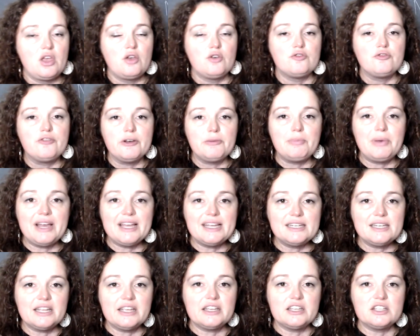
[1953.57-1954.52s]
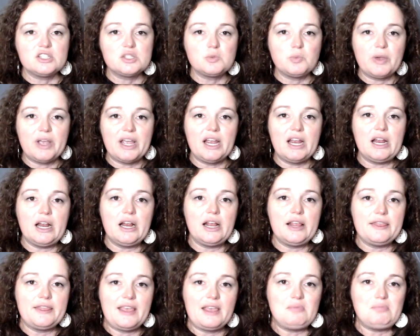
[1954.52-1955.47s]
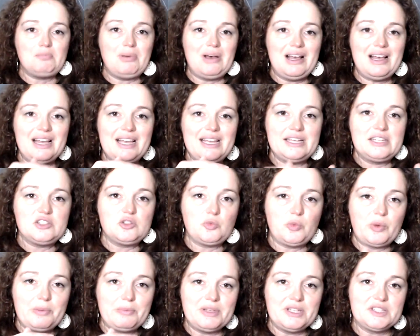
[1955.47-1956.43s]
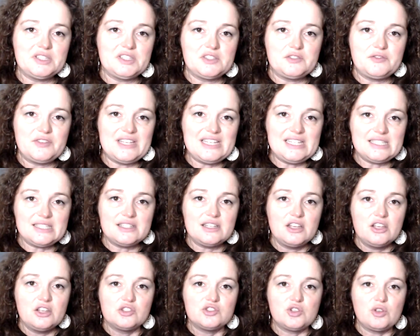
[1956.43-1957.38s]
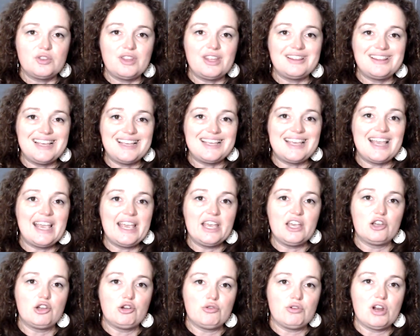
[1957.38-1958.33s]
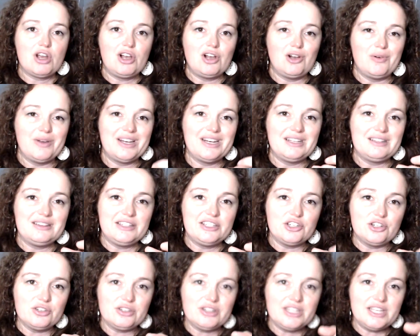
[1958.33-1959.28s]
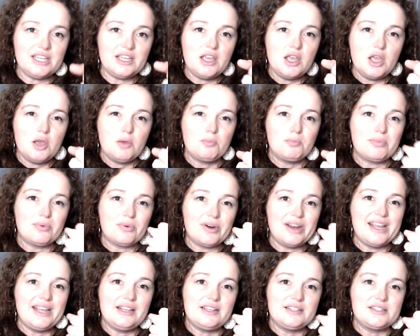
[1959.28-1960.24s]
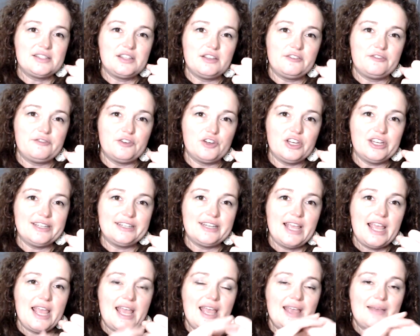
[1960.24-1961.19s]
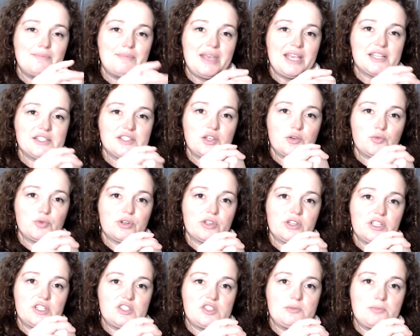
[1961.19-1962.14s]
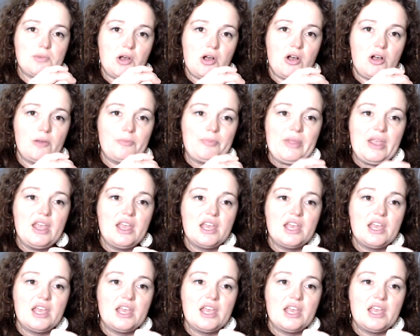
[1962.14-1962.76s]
Foot binding is where they bind women's feet so that they can't grow, and it literally breaks the foot and makes it really small.